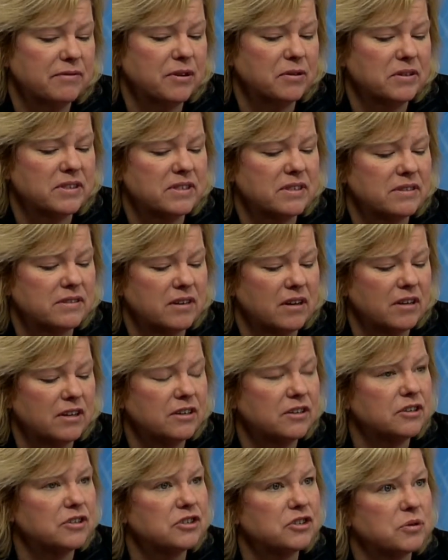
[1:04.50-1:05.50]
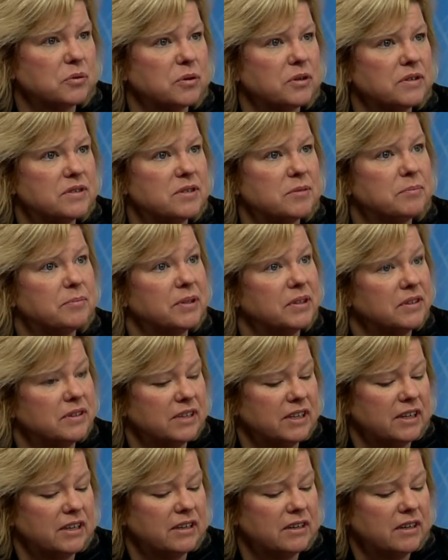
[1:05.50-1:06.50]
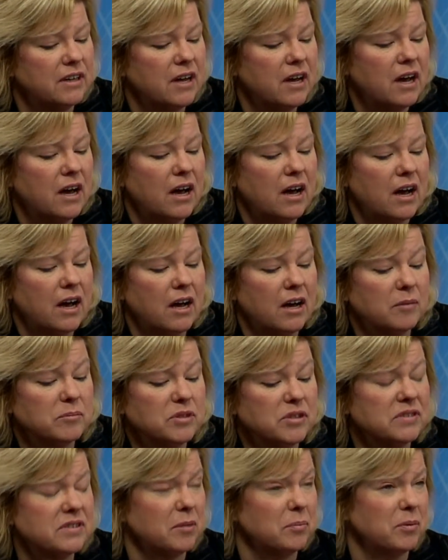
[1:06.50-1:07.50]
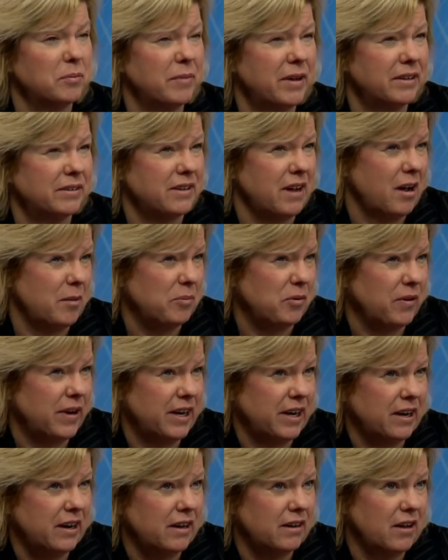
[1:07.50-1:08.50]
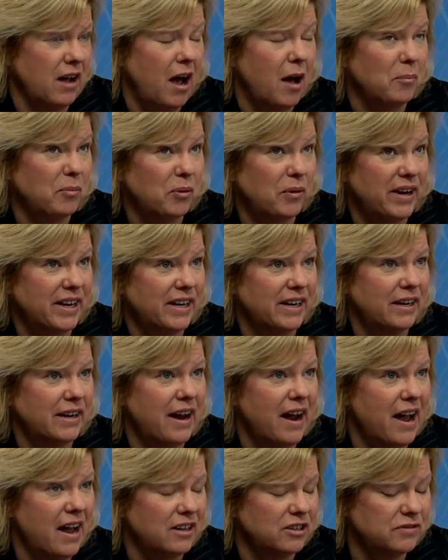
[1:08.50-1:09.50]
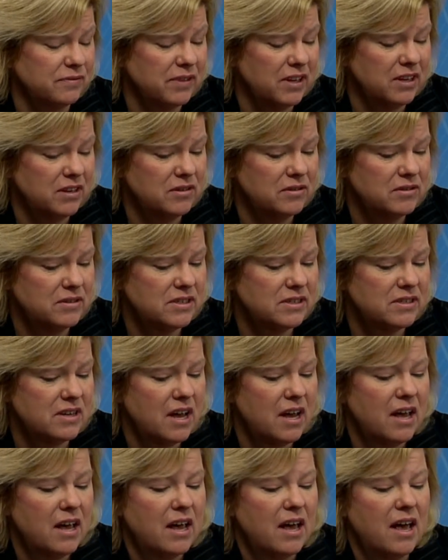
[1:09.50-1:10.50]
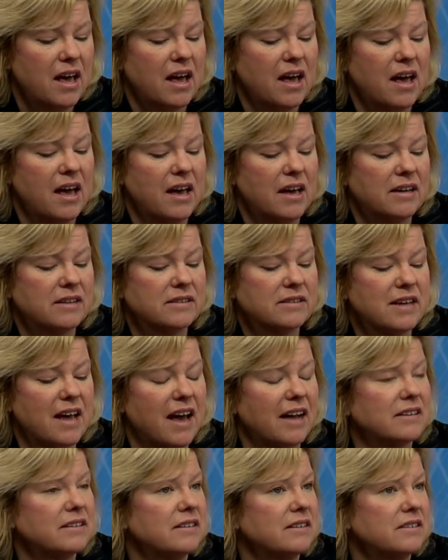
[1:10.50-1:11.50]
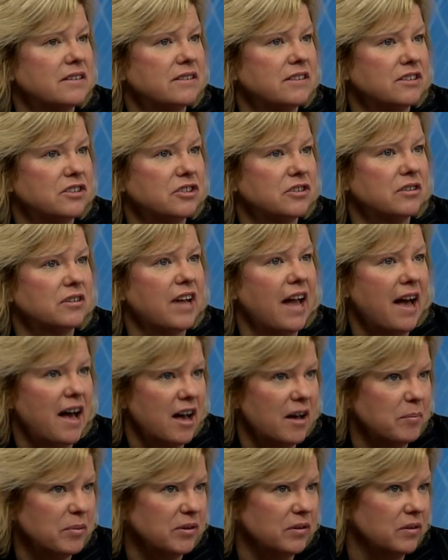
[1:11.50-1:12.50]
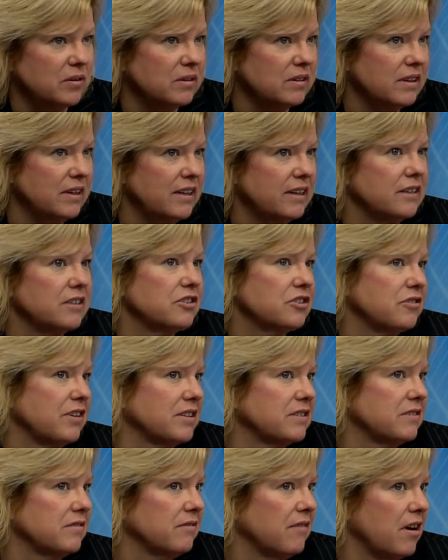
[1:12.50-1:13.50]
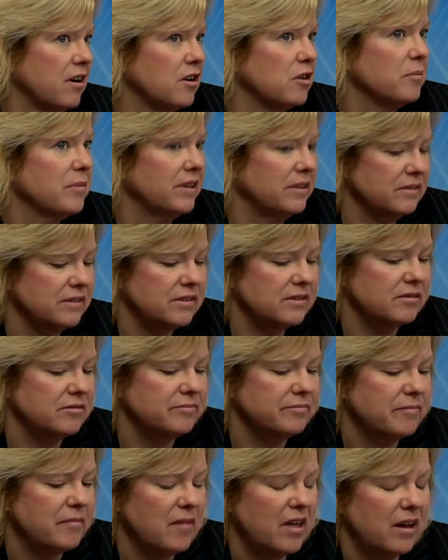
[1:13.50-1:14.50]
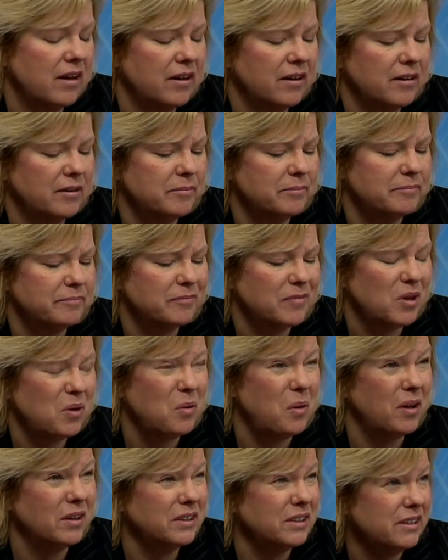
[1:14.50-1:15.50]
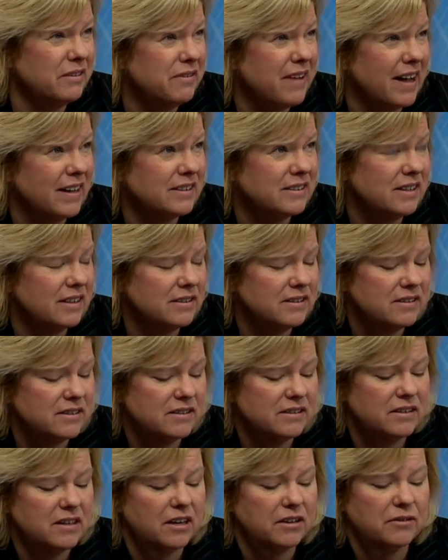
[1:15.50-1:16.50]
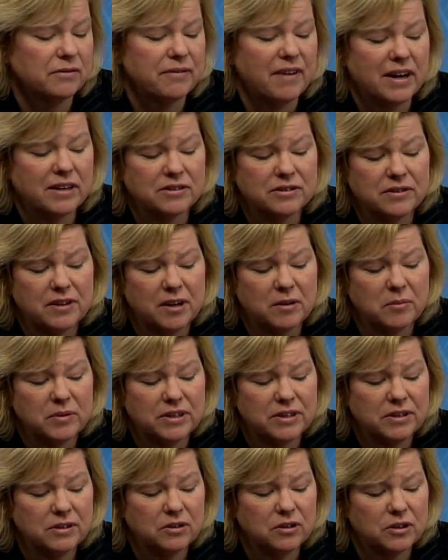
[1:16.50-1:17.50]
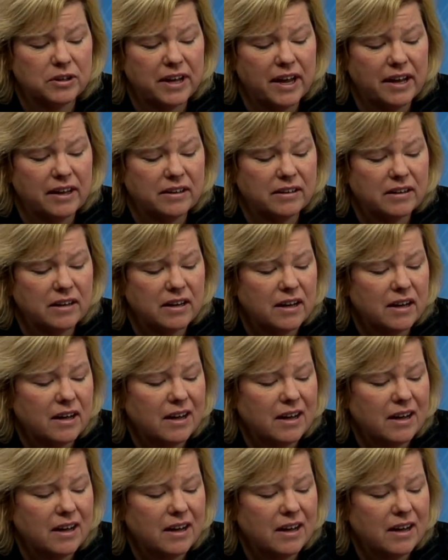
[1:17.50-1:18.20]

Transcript: focuses on an insurer's ability um, to supplement operating, operating cash flows and access additional capital in a stressed environment. Um, quality of assets is another factor that we look at.